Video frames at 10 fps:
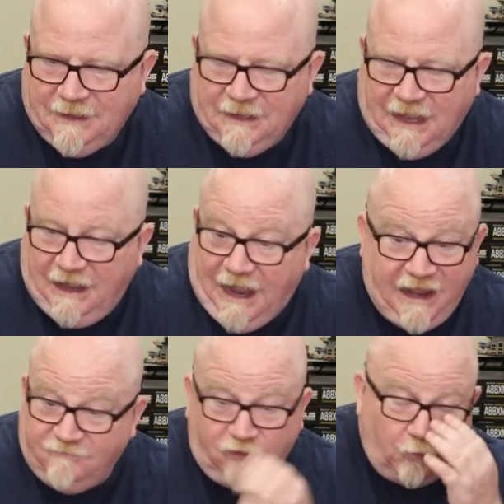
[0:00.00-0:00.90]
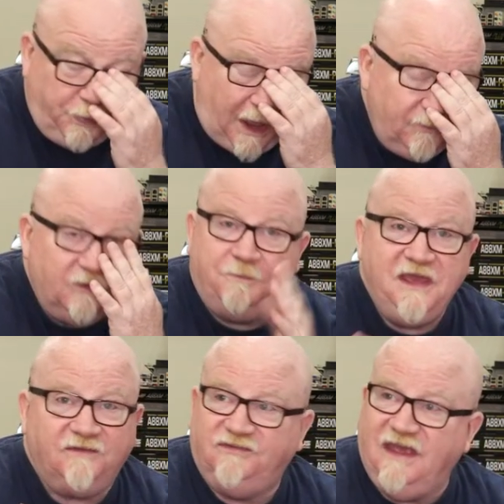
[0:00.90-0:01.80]
I have no problem with
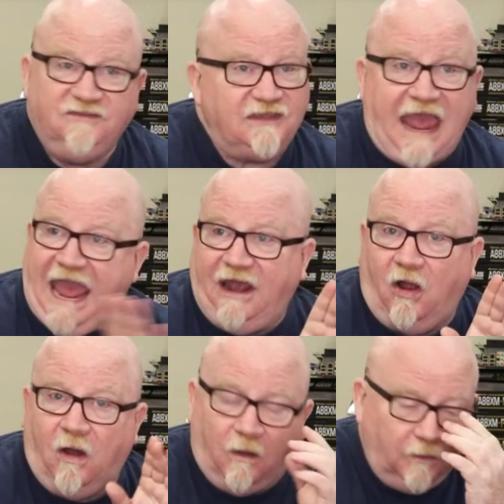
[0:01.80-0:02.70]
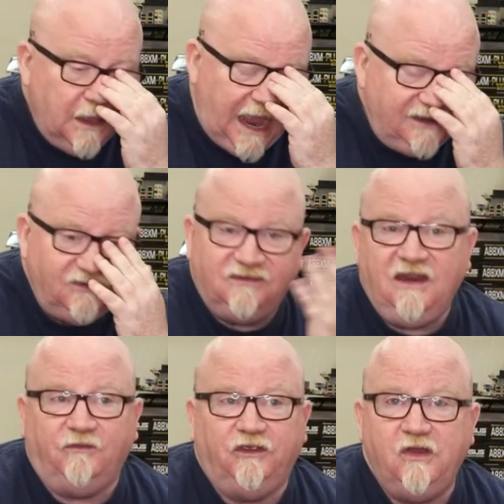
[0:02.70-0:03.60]
pfSense at all. I just
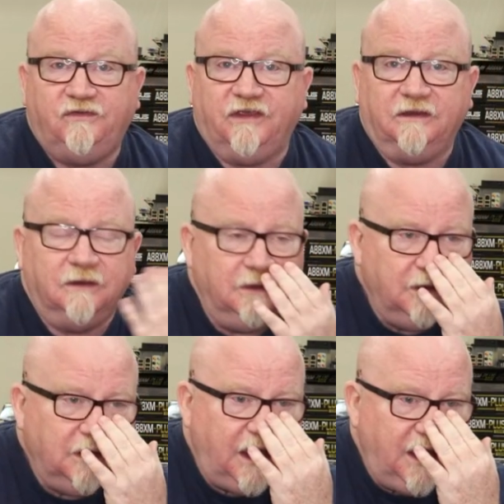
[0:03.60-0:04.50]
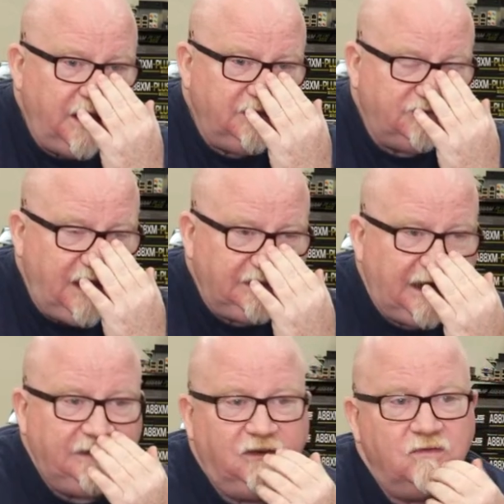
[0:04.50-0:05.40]
never use it. Uh, it's not that
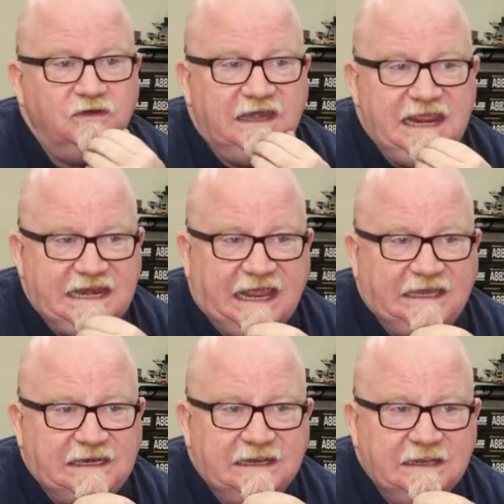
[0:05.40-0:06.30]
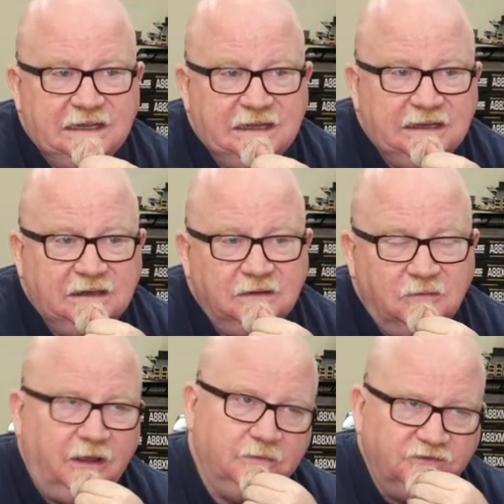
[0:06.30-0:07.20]
I don't need it.
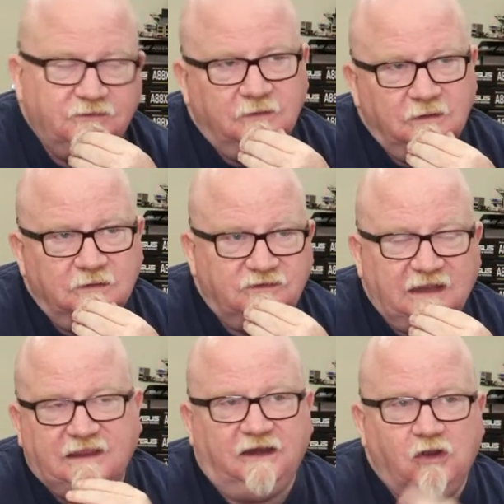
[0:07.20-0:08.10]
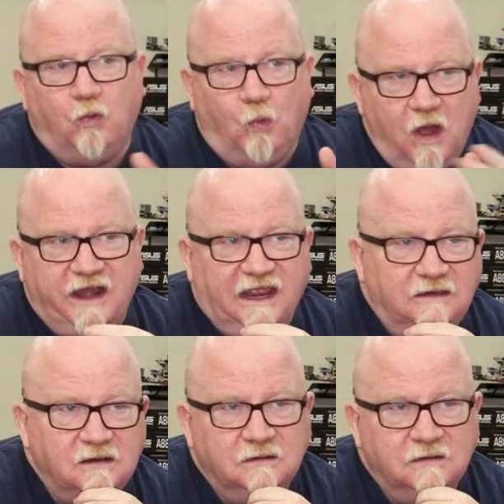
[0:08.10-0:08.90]
Well, it's, it's not that I don't want it.